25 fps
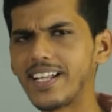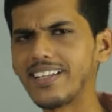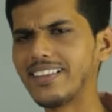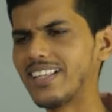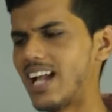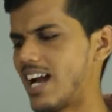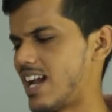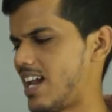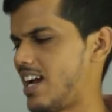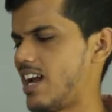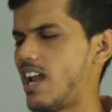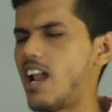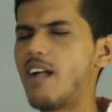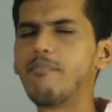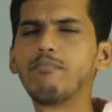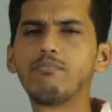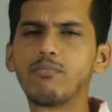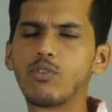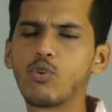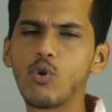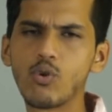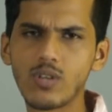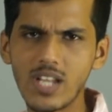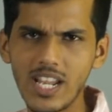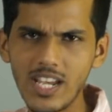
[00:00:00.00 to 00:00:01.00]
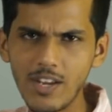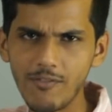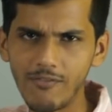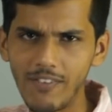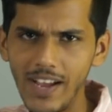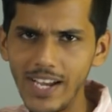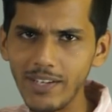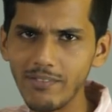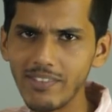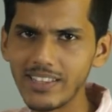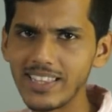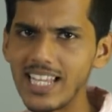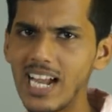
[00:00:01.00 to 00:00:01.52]
that, and I'm totally fine
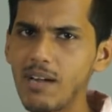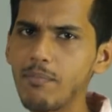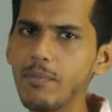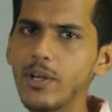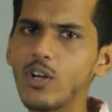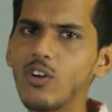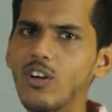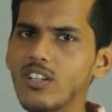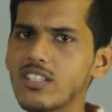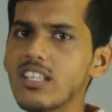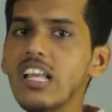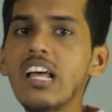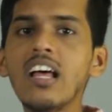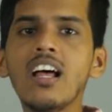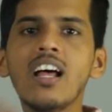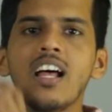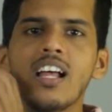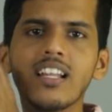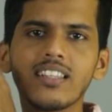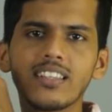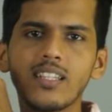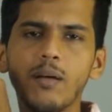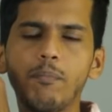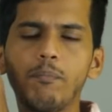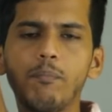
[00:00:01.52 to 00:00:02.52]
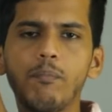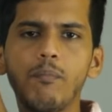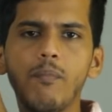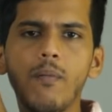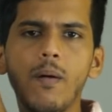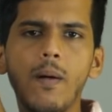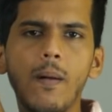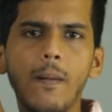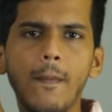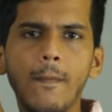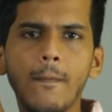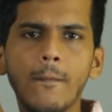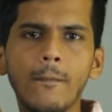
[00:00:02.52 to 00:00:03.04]
with that, because the
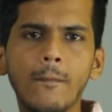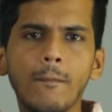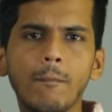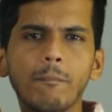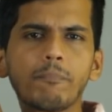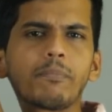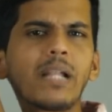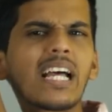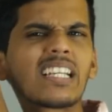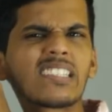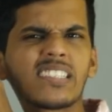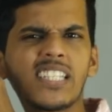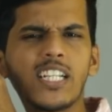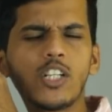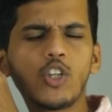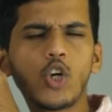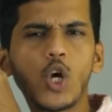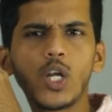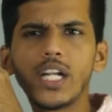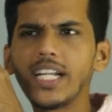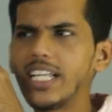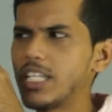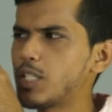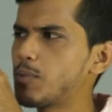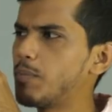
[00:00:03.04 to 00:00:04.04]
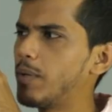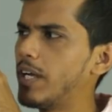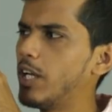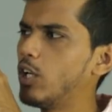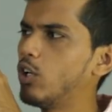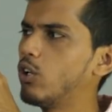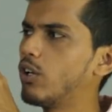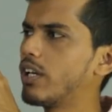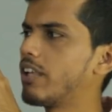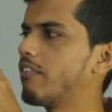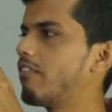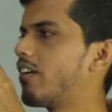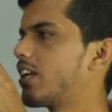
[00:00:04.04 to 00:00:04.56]
plastic quality is pretty
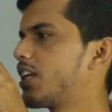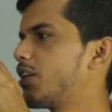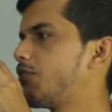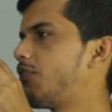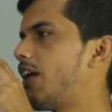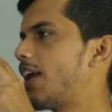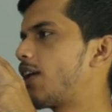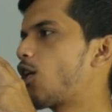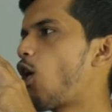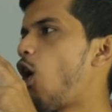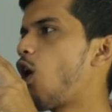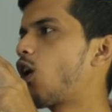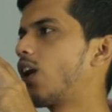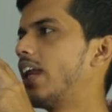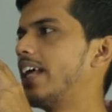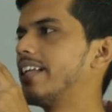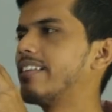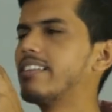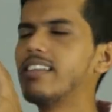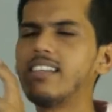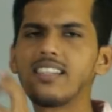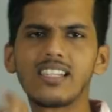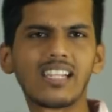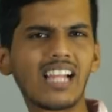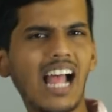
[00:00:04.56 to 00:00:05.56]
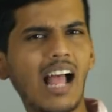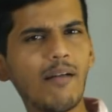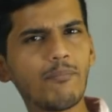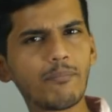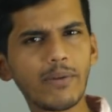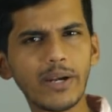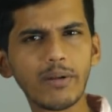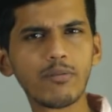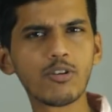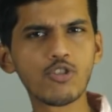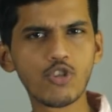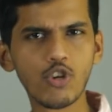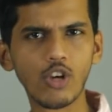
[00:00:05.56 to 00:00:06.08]
good. Even if I knock like this, I'm pretty
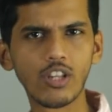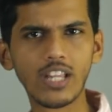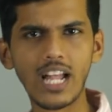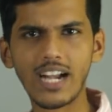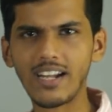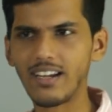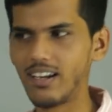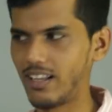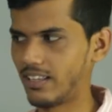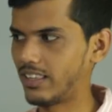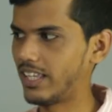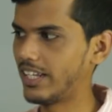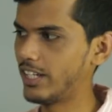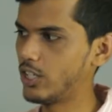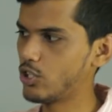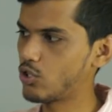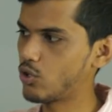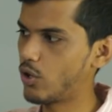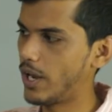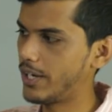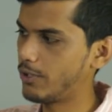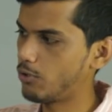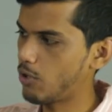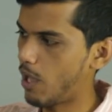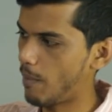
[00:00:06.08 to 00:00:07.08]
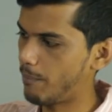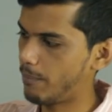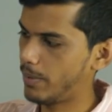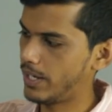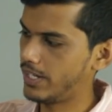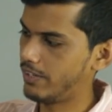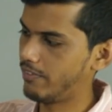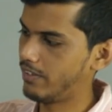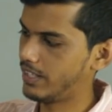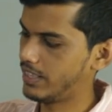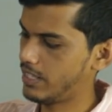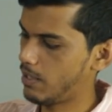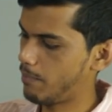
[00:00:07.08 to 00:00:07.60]
much sure that nothing is going to happen.
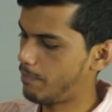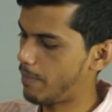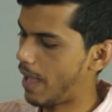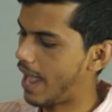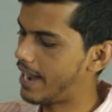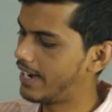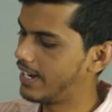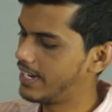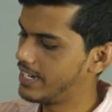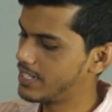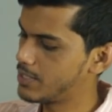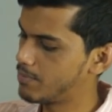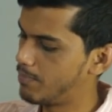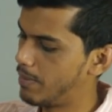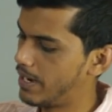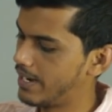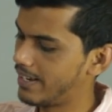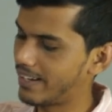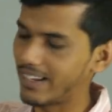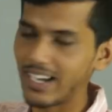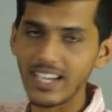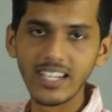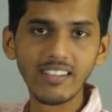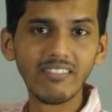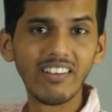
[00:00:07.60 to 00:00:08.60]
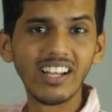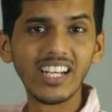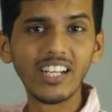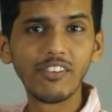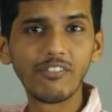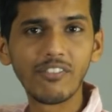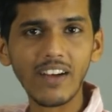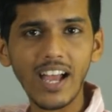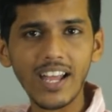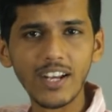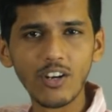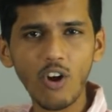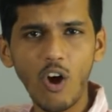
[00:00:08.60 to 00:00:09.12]
Even the panel is built really well. If
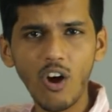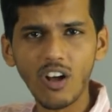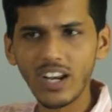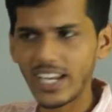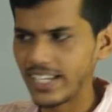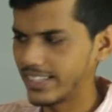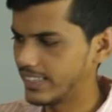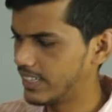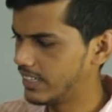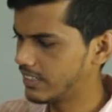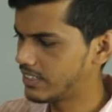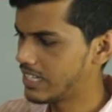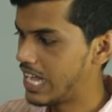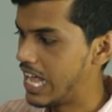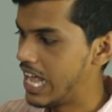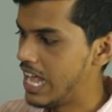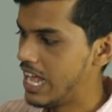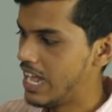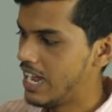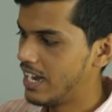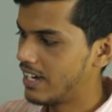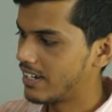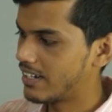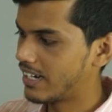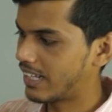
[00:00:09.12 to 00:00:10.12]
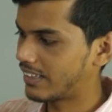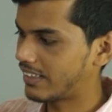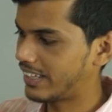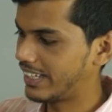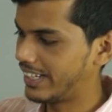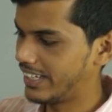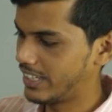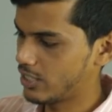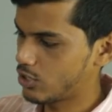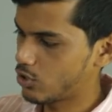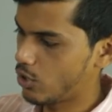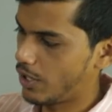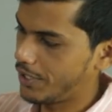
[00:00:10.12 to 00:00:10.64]
I knock like this, nothing
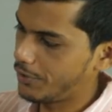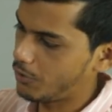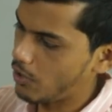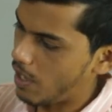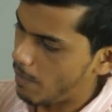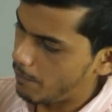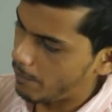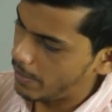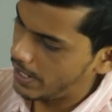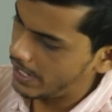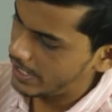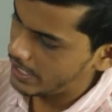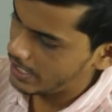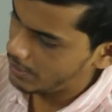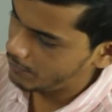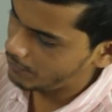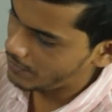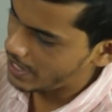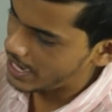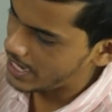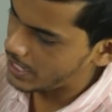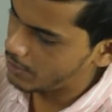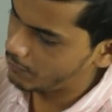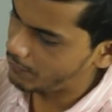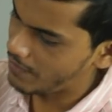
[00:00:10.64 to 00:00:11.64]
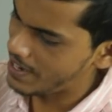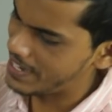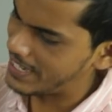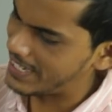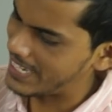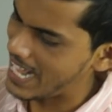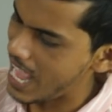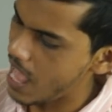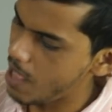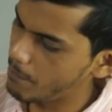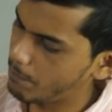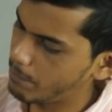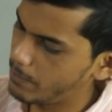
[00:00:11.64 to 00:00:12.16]
is going to happen. If I
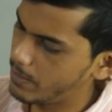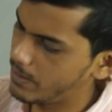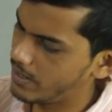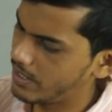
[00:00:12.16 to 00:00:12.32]
tap,